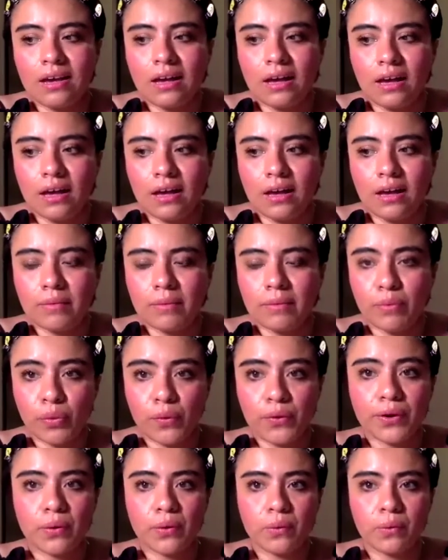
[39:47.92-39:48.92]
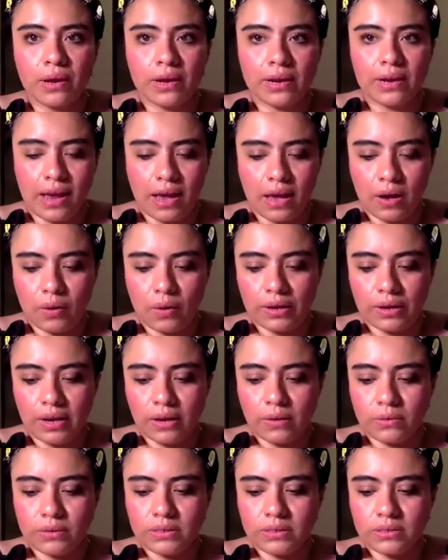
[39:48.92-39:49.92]
I'm 31 now, and I
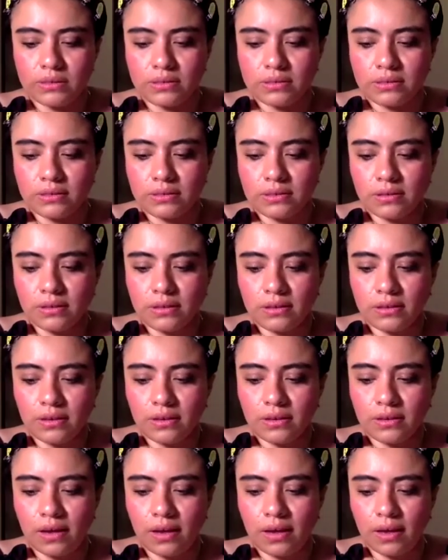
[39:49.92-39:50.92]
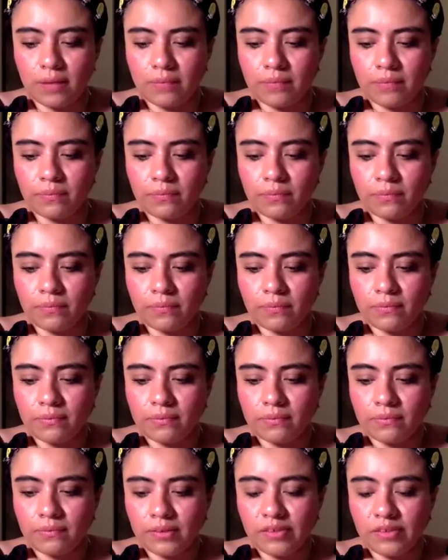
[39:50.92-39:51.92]
was 5
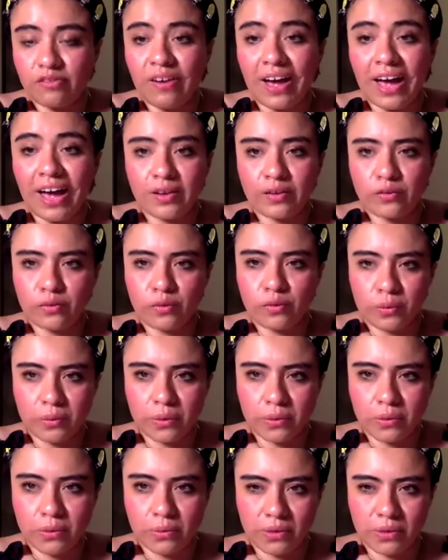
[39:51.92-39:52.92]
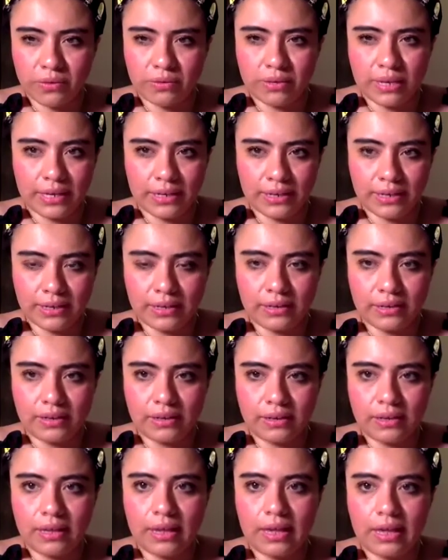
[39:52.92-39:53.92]
when we were reunited.
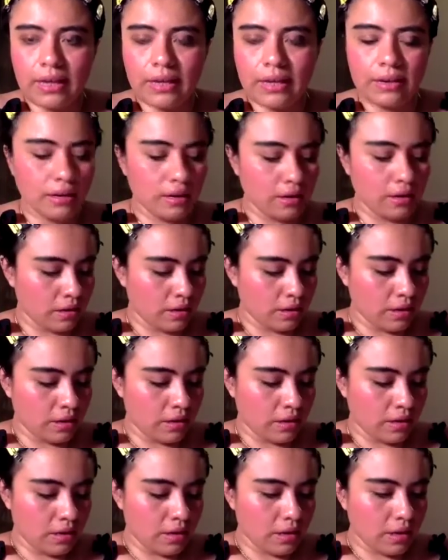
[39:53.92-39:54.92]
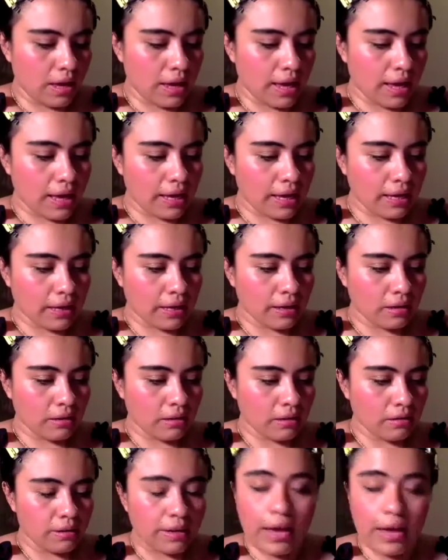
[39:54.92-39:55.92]
And I
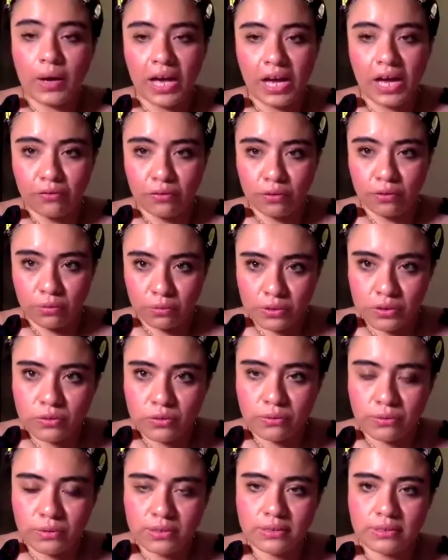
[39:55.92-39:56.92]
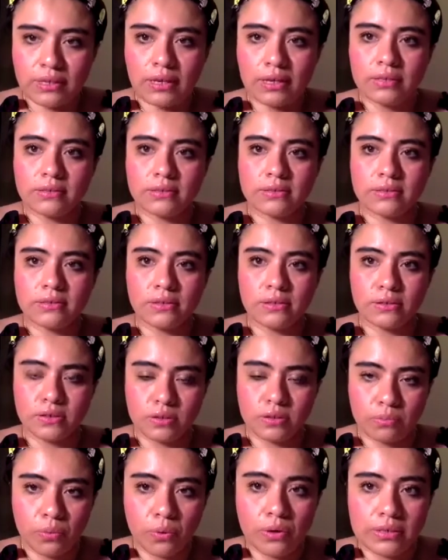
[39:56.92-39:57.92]
now have the resources, the
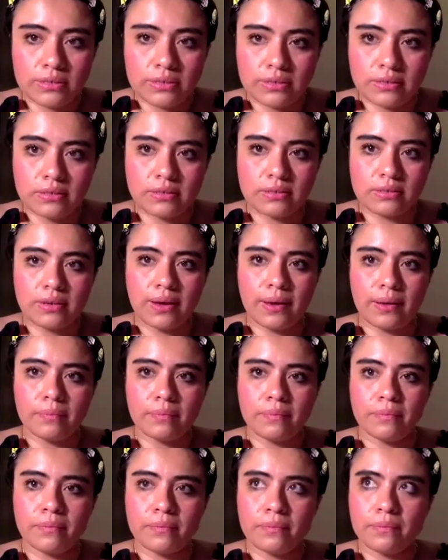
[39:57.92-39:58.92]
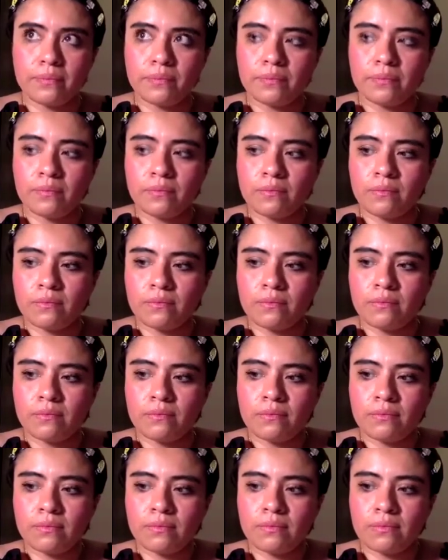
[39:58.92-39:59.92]
support system,
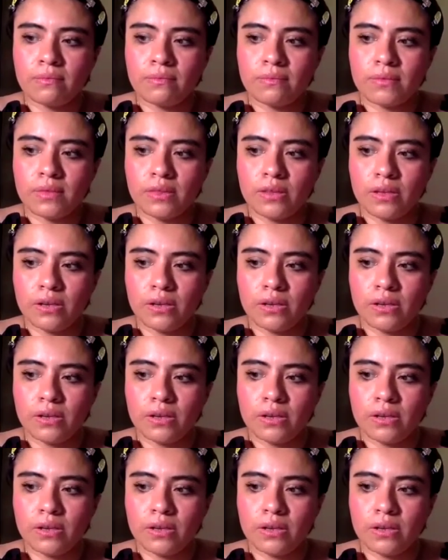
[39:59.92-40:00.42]
the